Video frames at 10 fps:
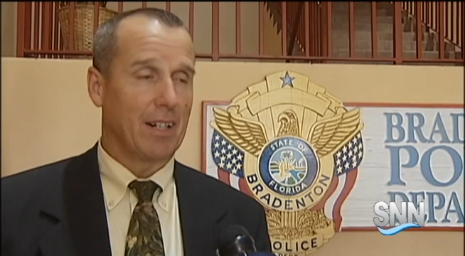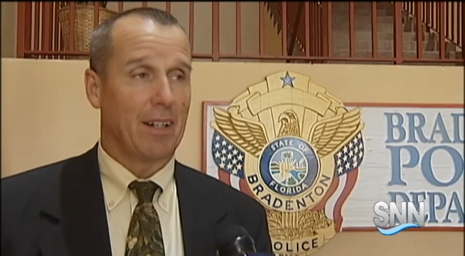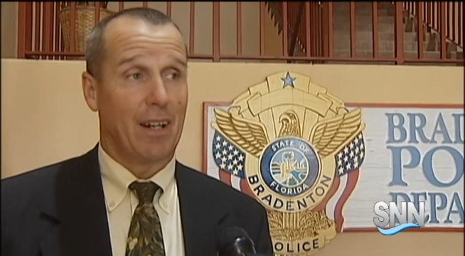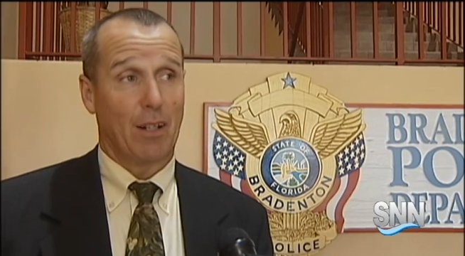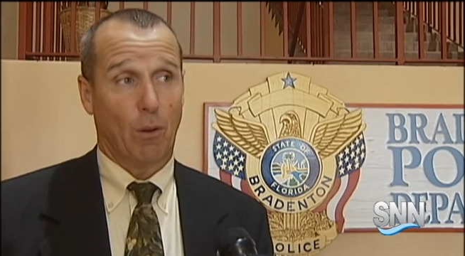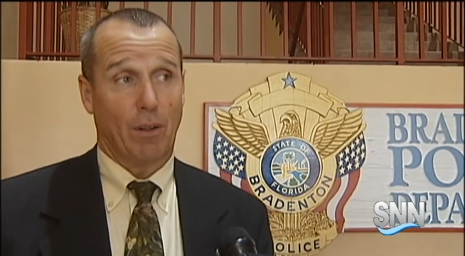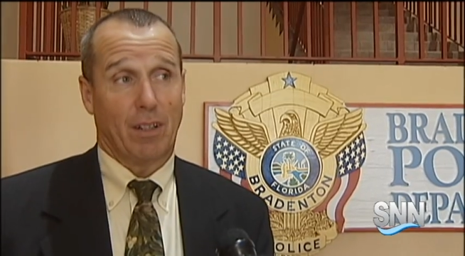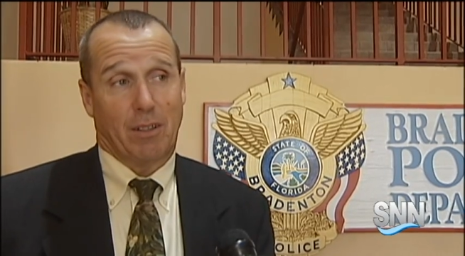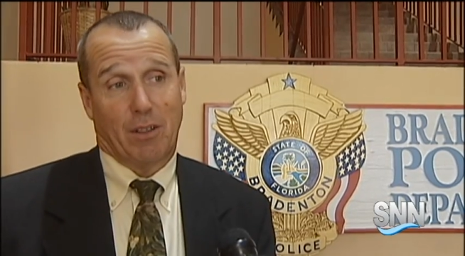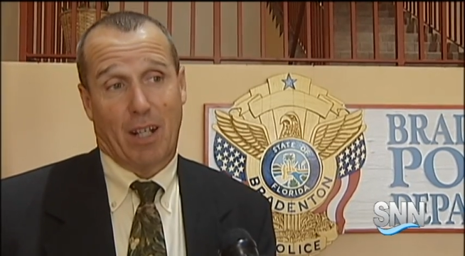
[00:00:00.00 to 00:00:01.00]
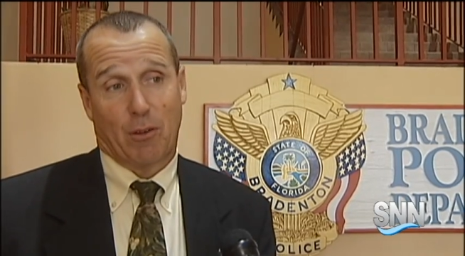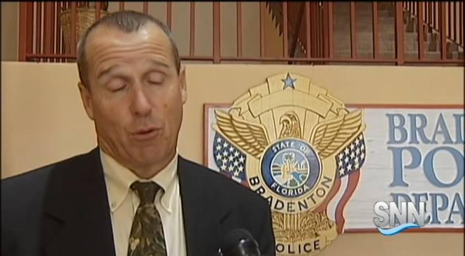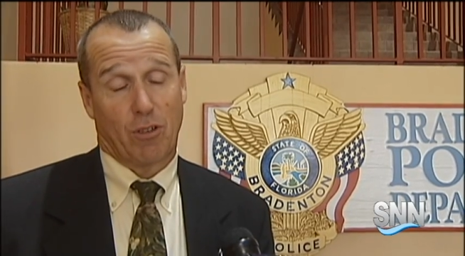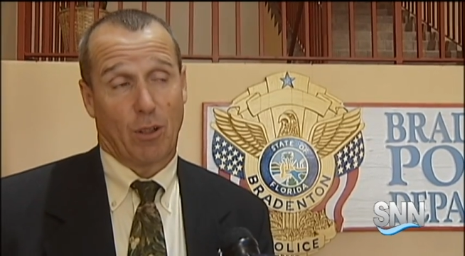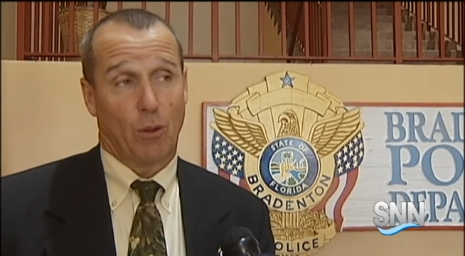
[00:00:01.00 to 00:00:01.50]
at night, or you can
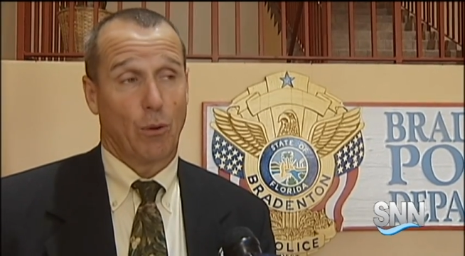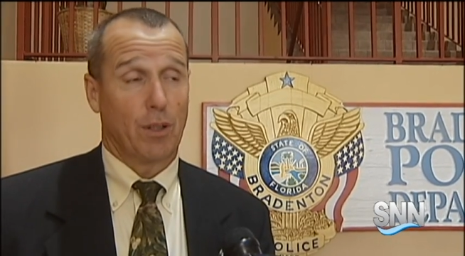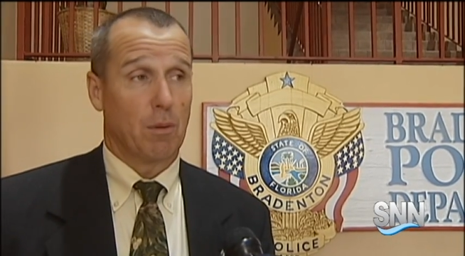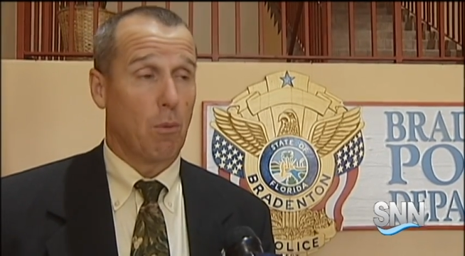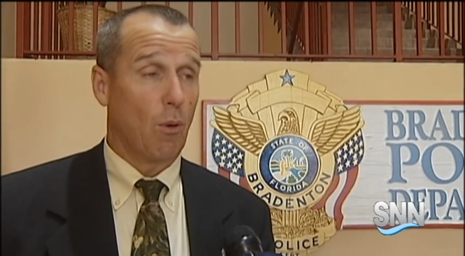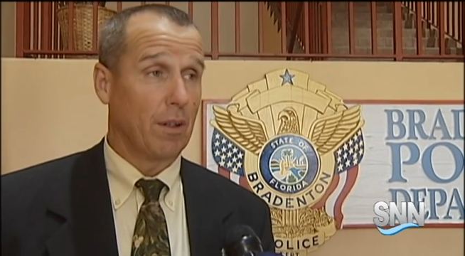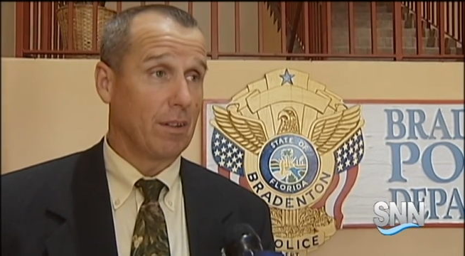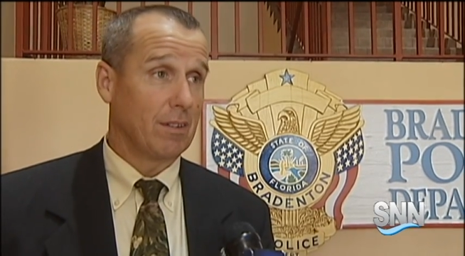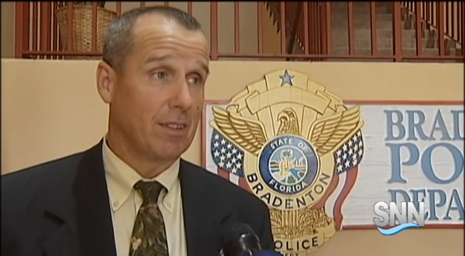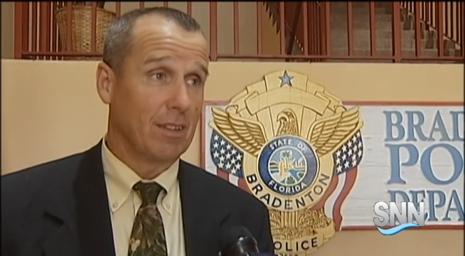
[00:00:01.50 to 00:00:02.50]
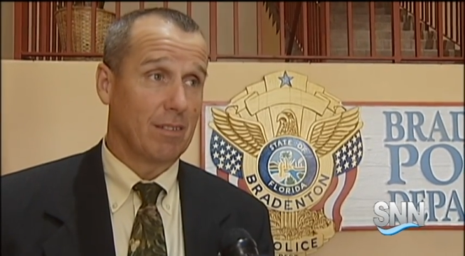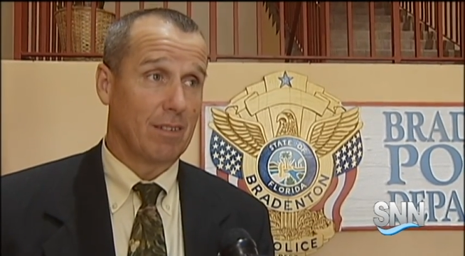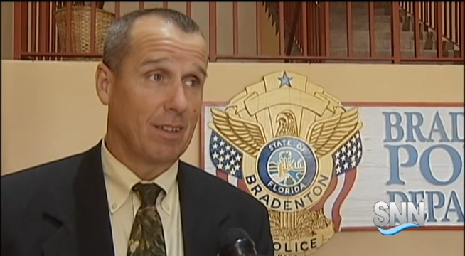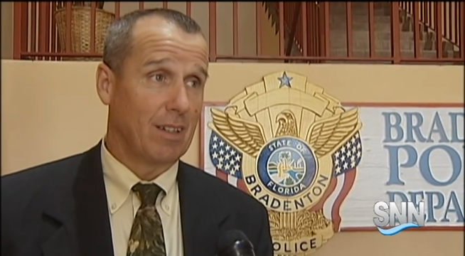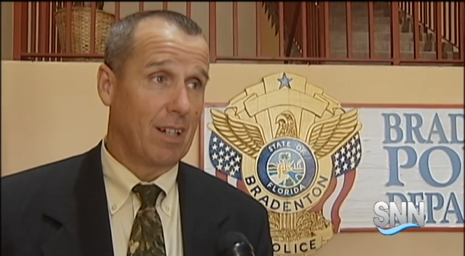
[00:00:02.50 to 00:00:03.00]
actually say early in the morning, you
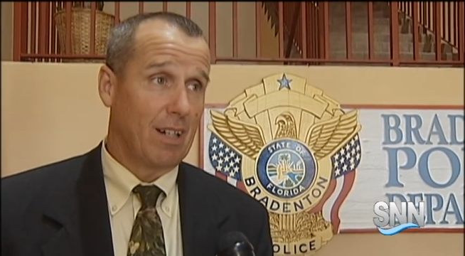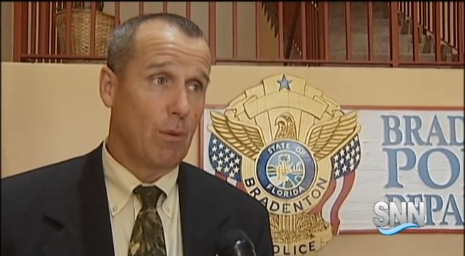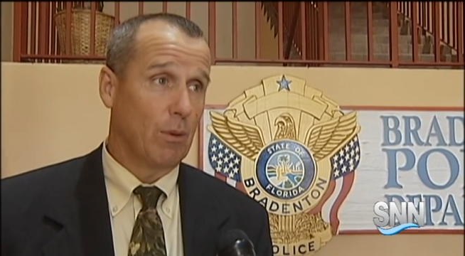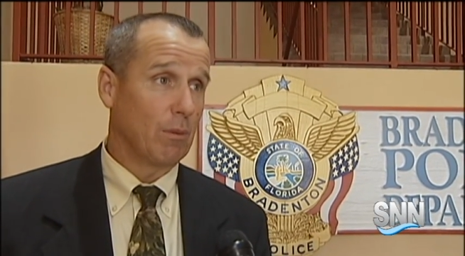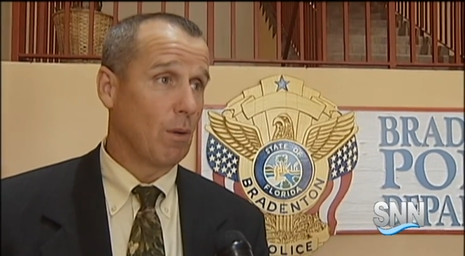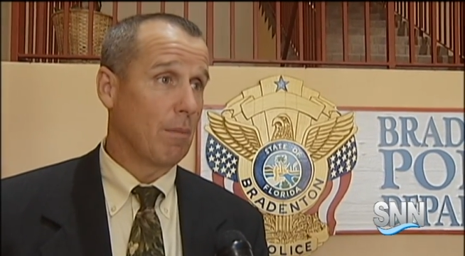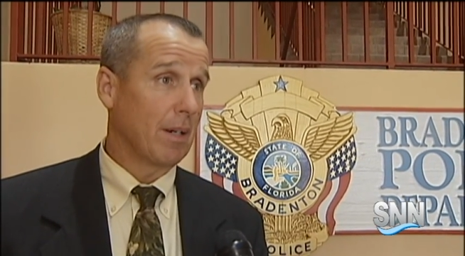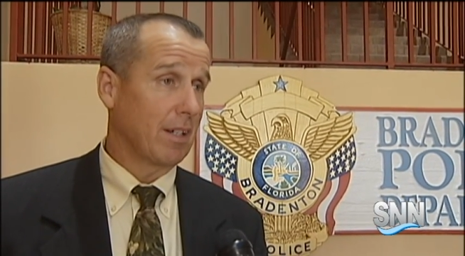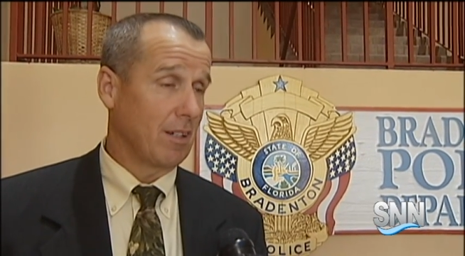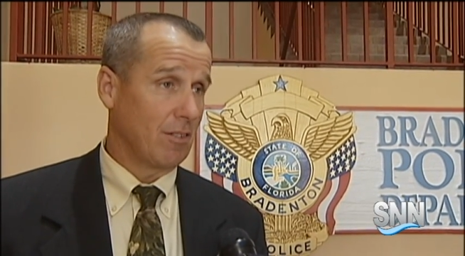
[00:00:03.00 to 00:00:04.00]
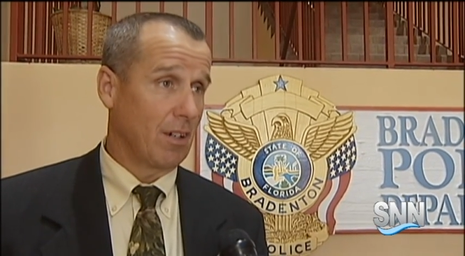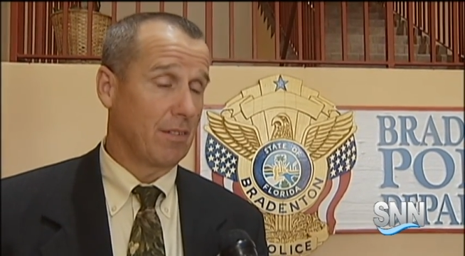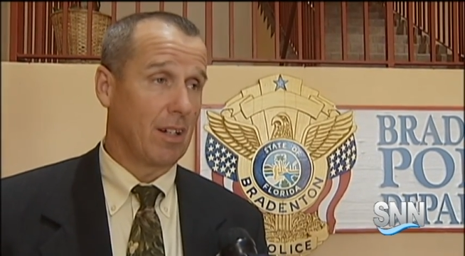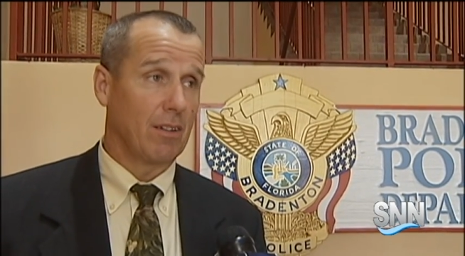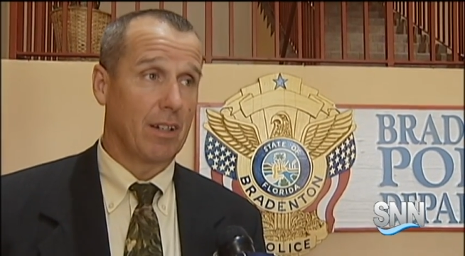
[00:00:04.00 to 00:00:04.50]
know, I wouldn't want my kids out
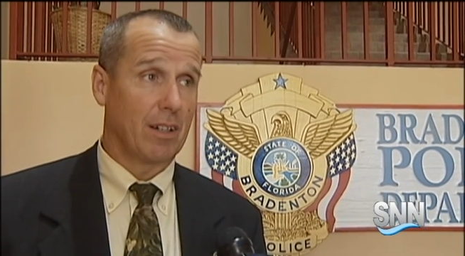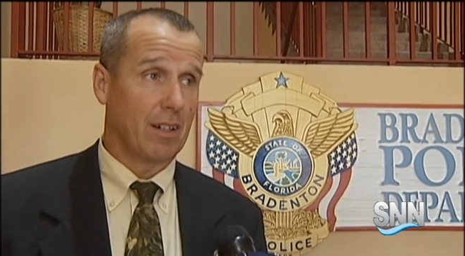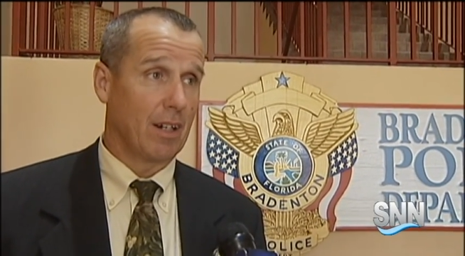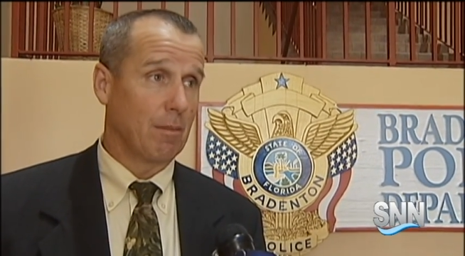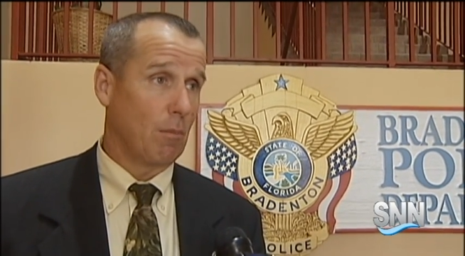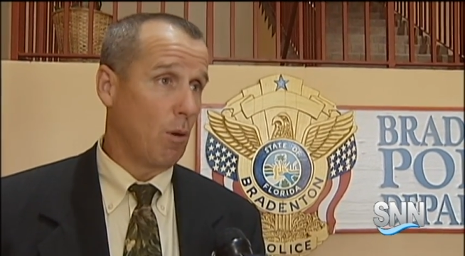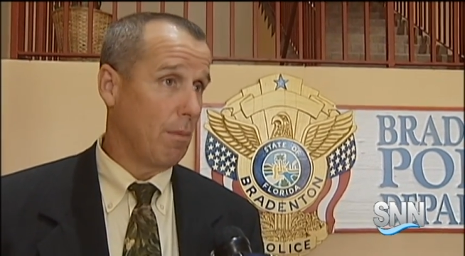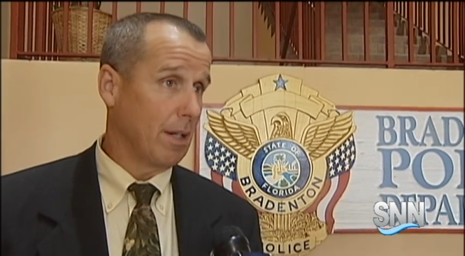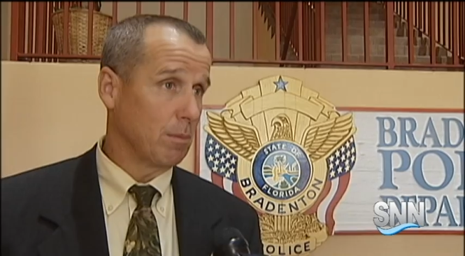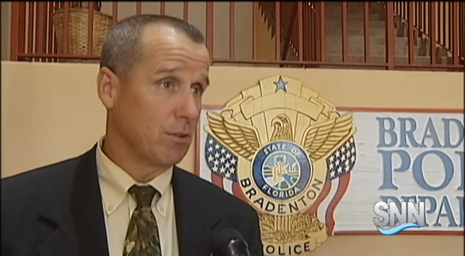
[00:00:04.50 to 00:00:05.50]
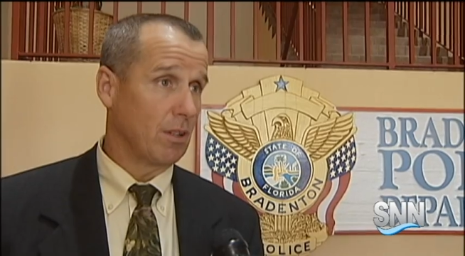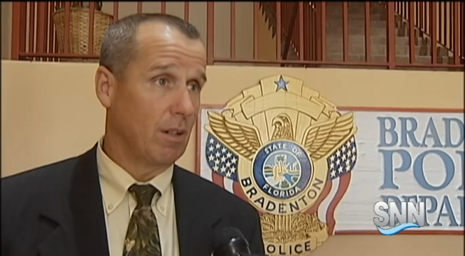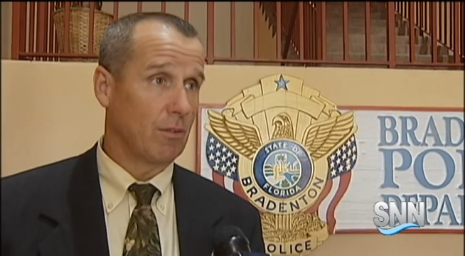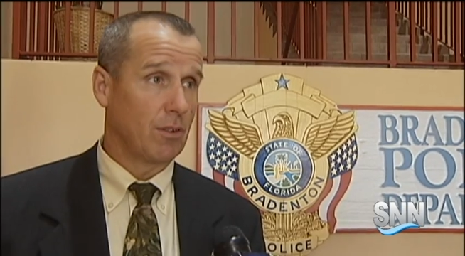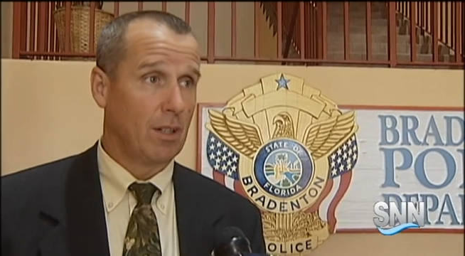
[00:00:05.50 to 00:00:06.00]
that late at night all by
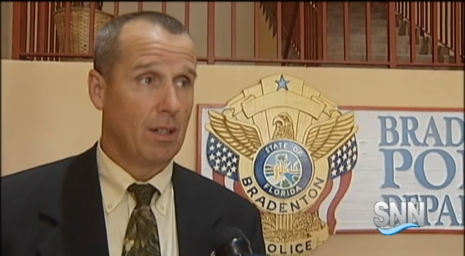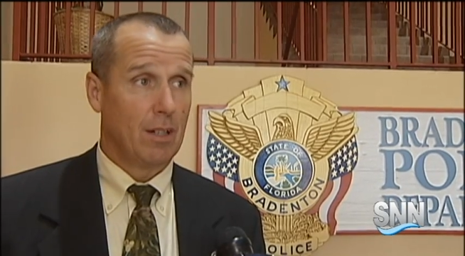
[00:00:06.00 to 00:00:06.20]
themselves.